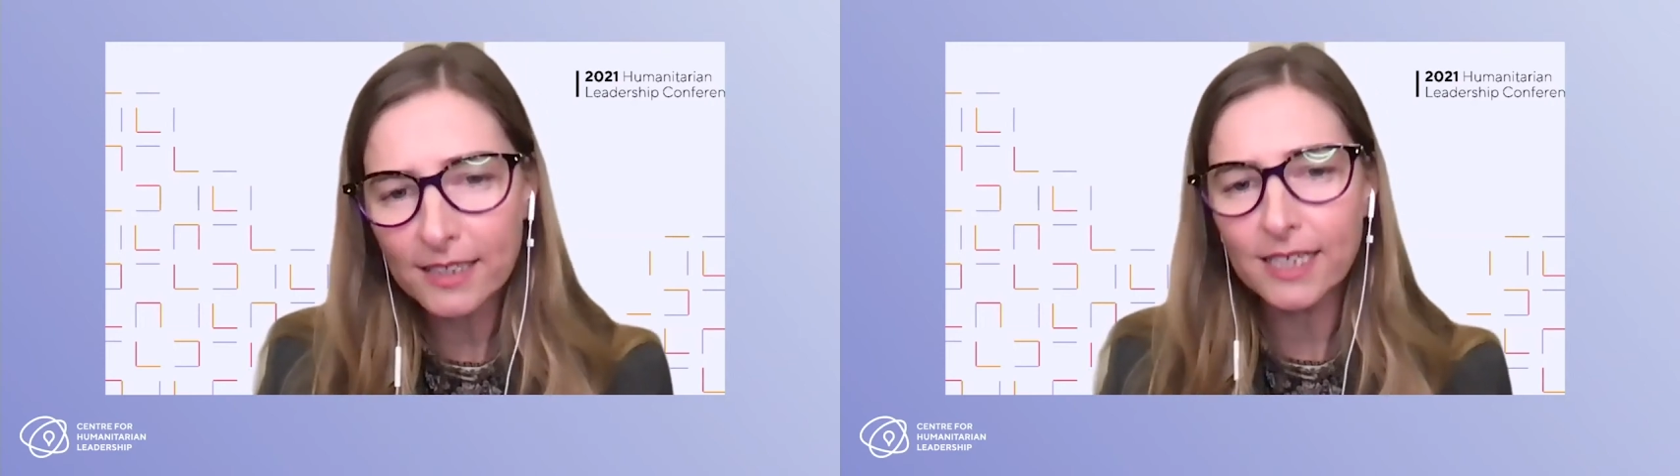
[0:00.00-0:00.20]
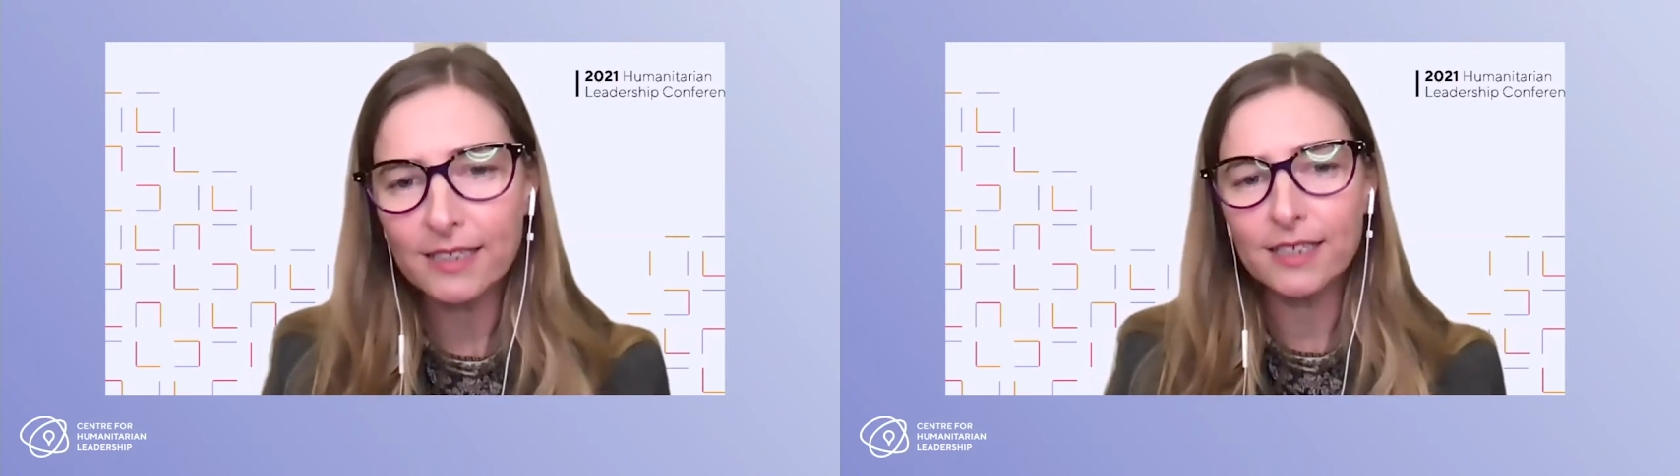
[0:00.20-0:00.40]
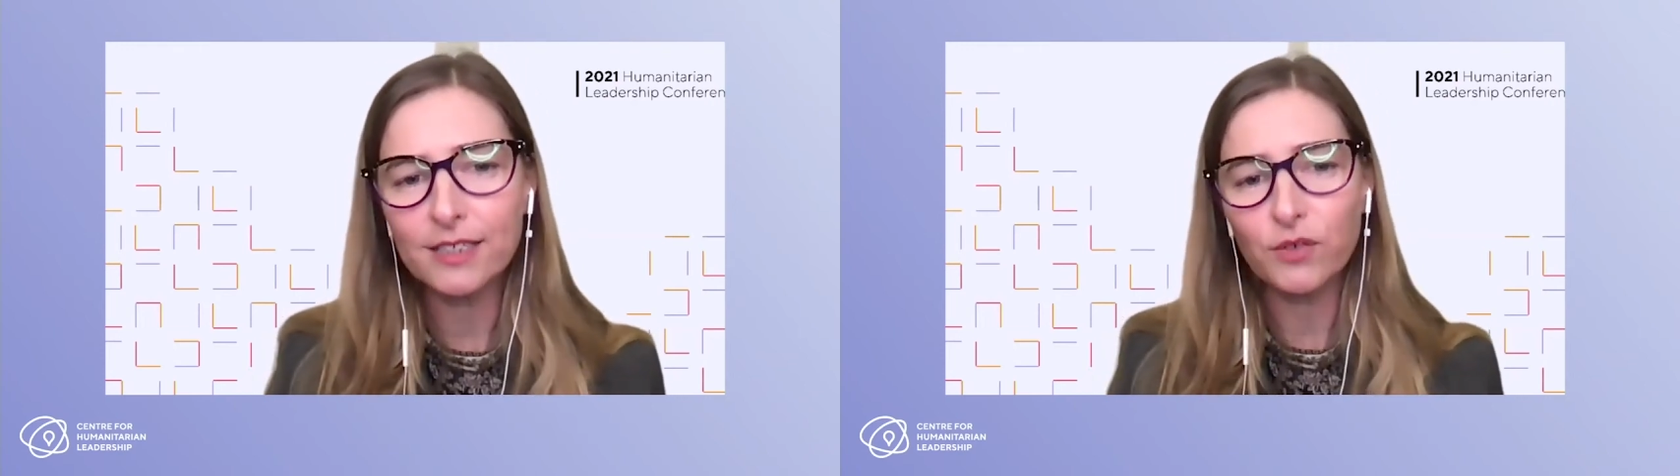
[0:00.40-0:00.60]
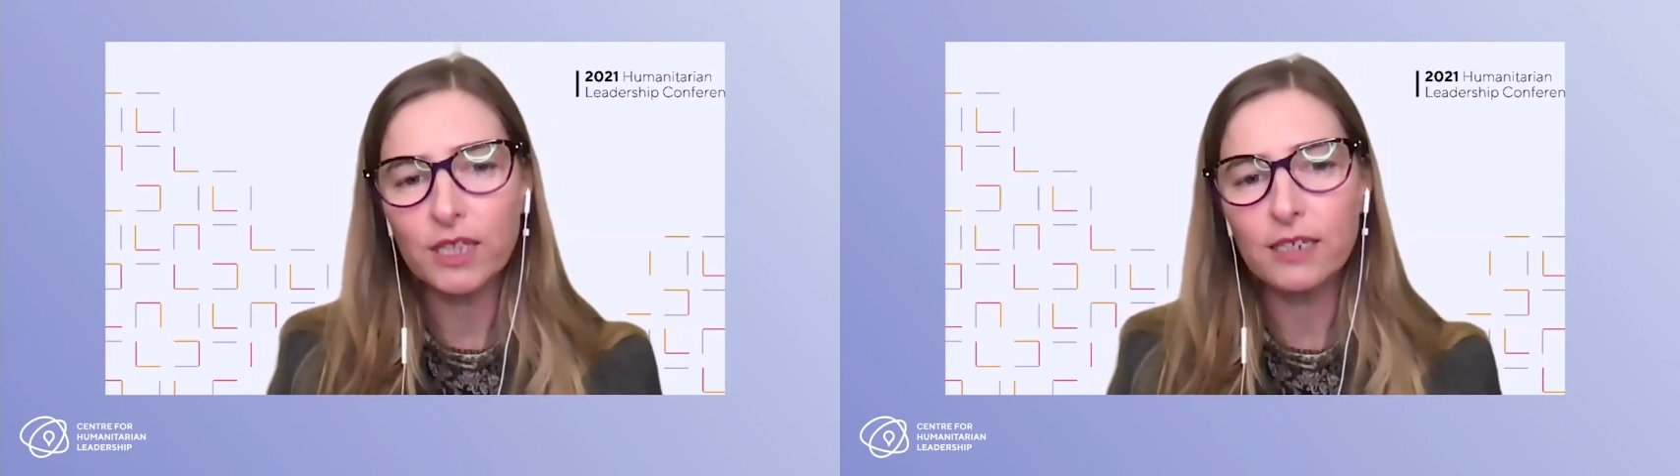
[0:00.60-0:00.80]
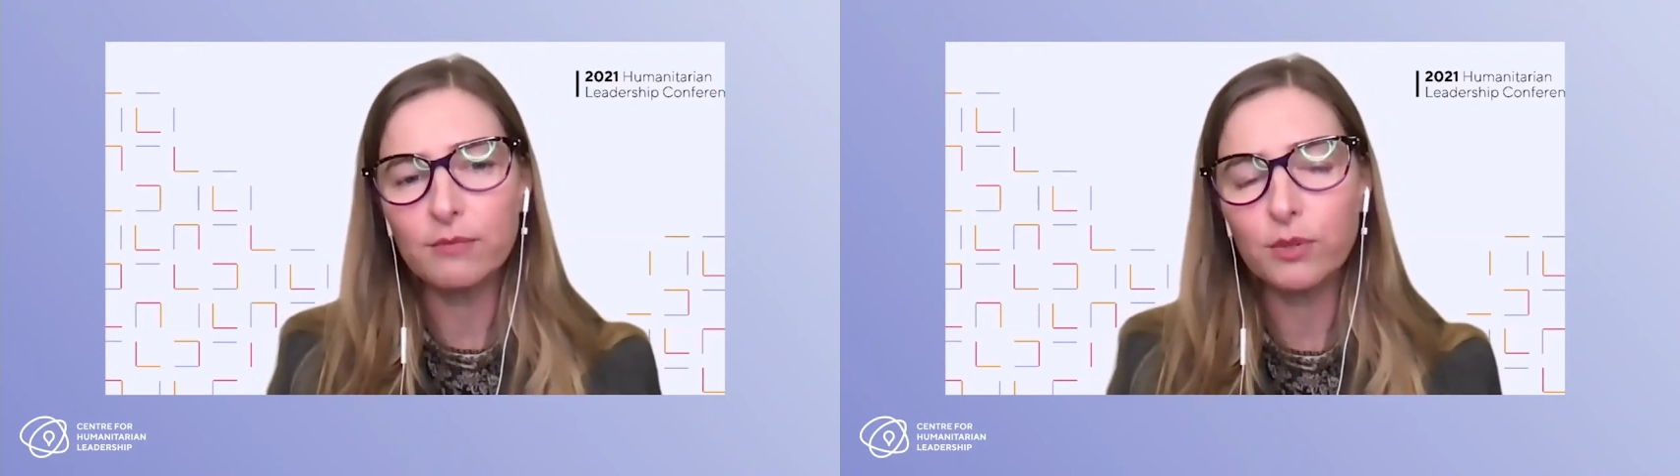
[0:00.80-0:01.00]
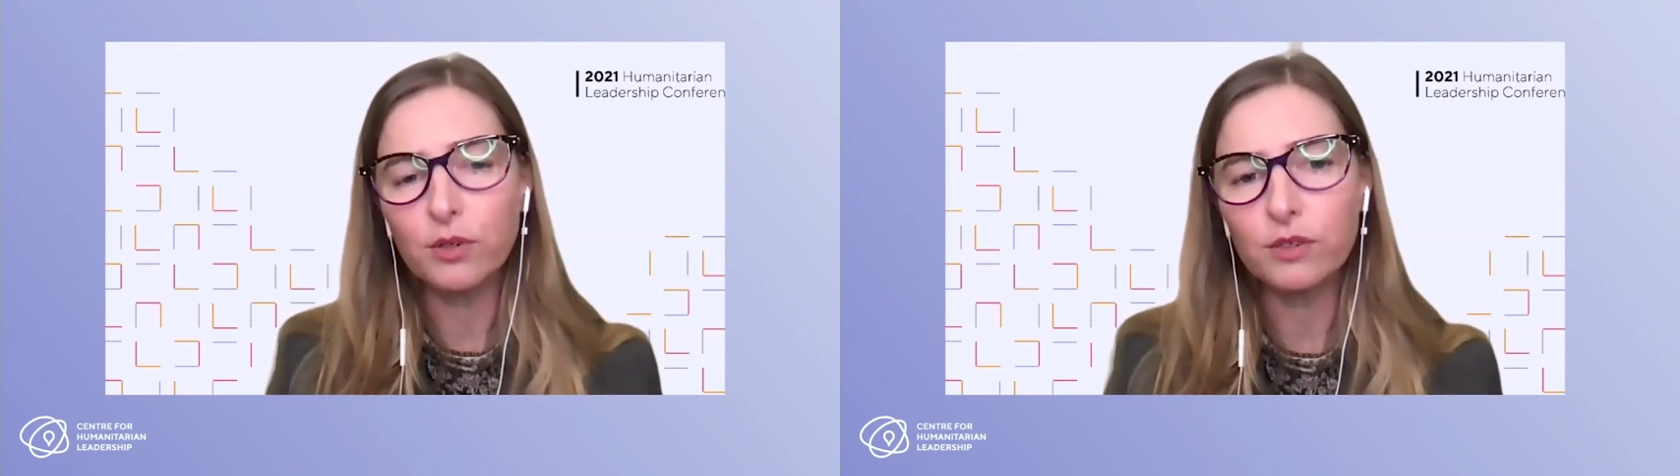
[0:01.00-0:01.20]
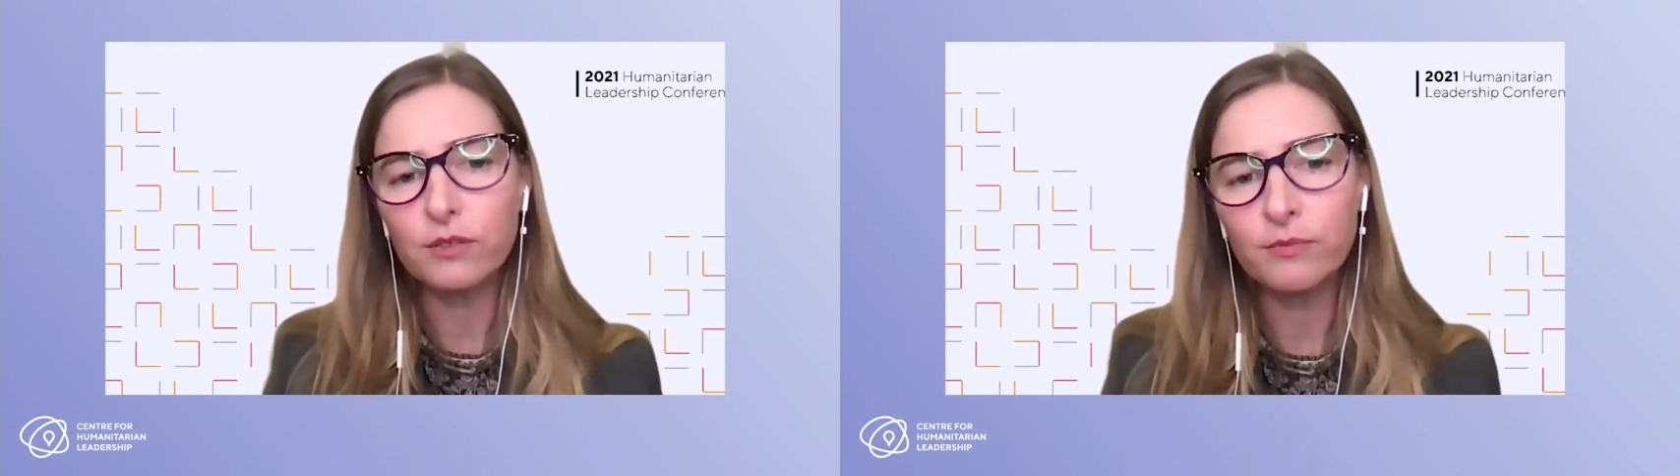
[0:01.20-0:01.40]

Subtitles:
hits is really important.